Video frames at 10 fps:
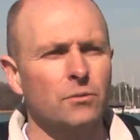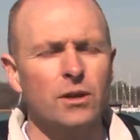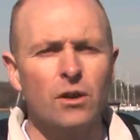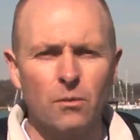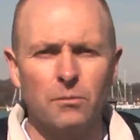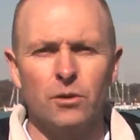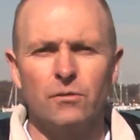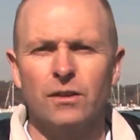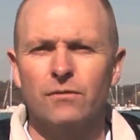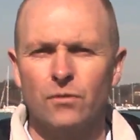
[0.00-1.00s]
We're not
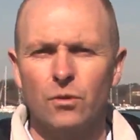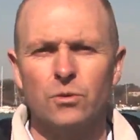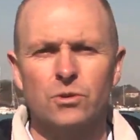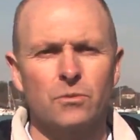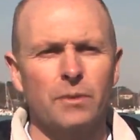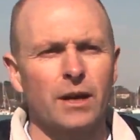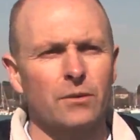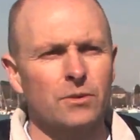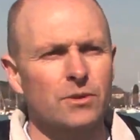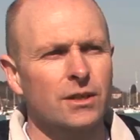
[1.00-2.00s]
moving forwards or
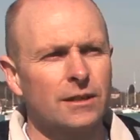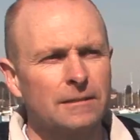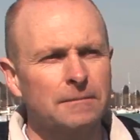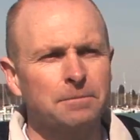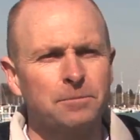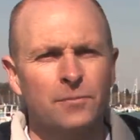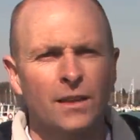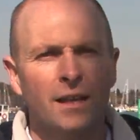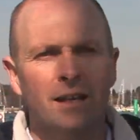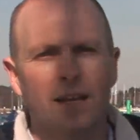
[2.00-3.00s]
backwards.
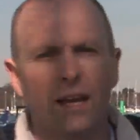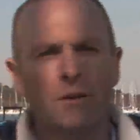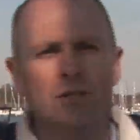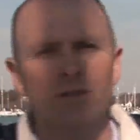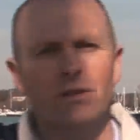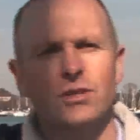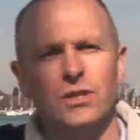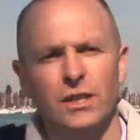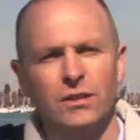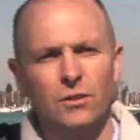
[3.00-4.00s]
Now as you can
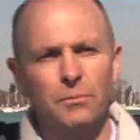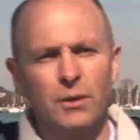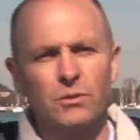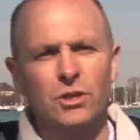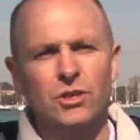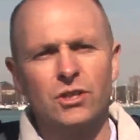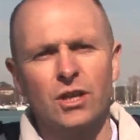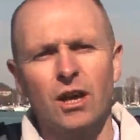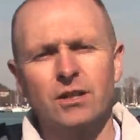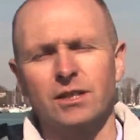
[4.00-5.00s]
see, the boat is
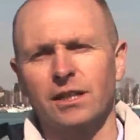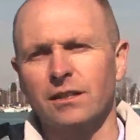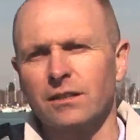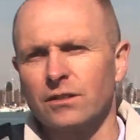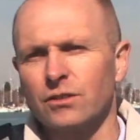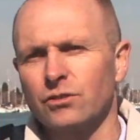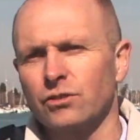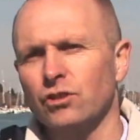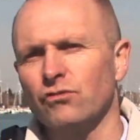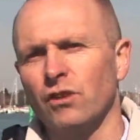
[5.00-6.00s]
starting
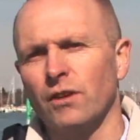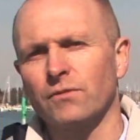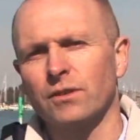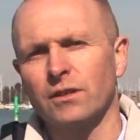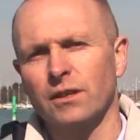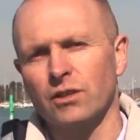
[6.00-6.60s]
to drift.